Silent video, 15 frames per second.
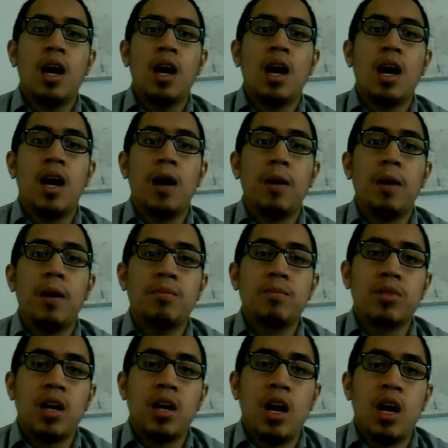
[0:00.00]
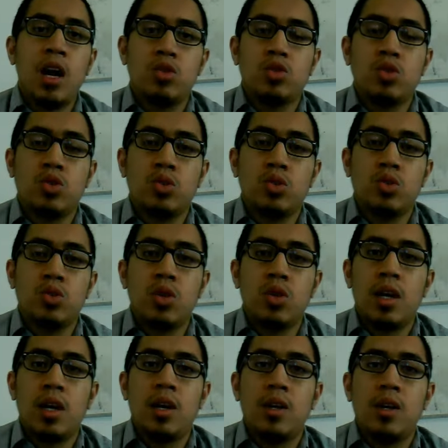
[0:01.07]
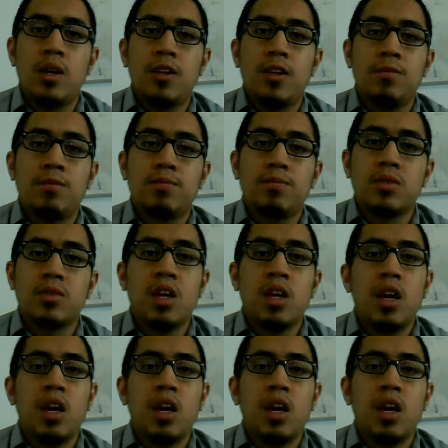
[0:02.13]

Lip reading: how to